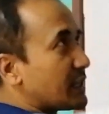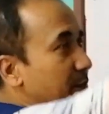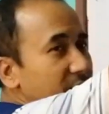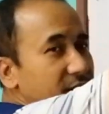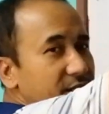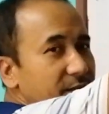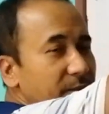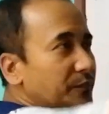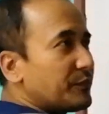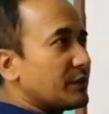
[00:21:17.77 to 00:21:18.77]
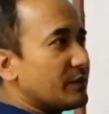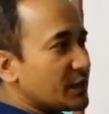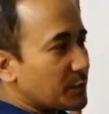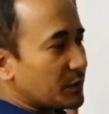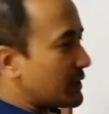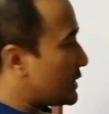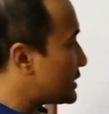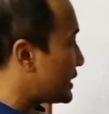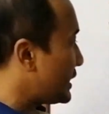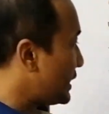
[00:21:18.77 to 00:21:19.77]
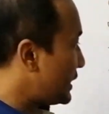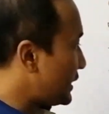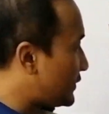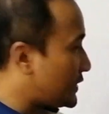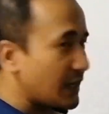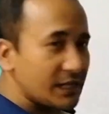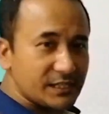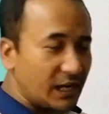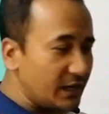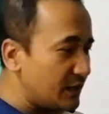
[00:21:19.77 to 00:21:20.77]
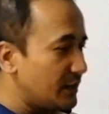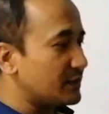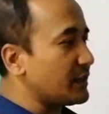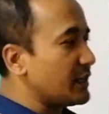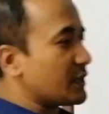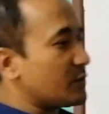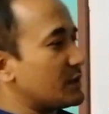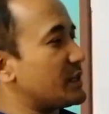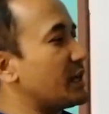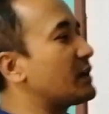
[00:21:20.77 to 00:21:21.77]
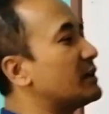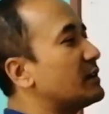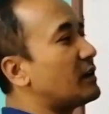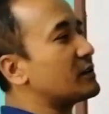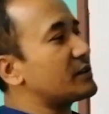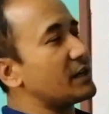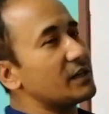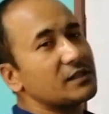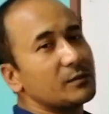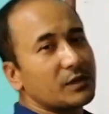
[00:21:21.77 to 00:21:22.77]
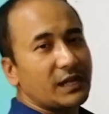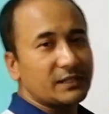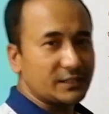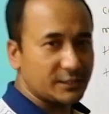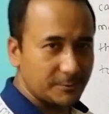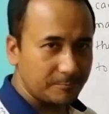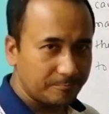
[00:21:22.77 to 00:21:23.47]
That means very small radius. If theta is high, then it will take large radius, somewhat like this.